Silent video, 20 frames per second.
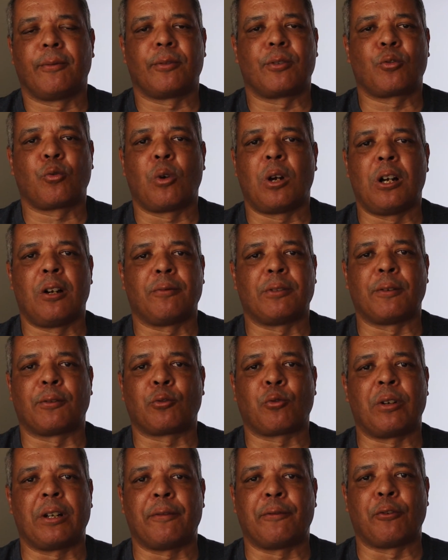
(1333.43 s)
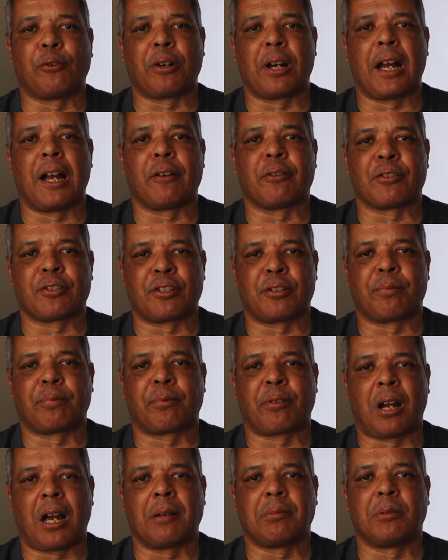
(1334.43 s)
12 to 24 hours, they're
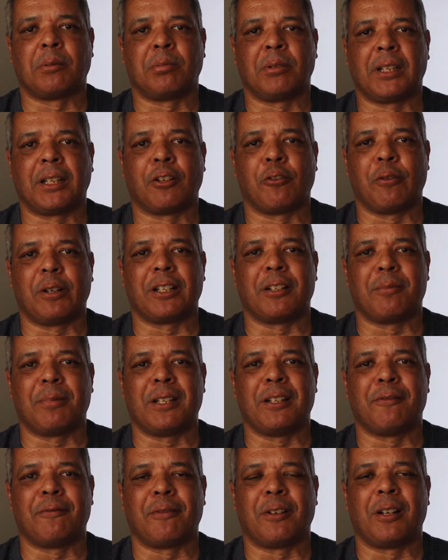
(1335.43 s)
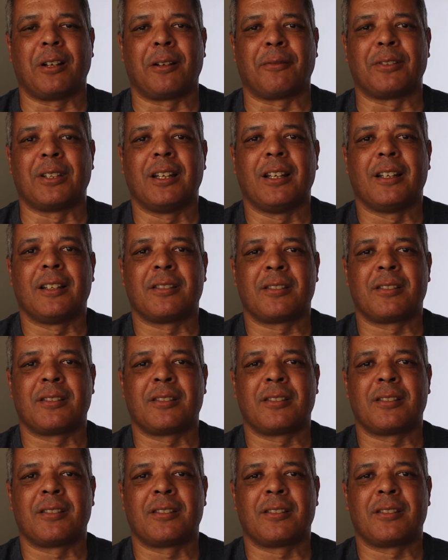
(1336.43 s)
probably going to be involved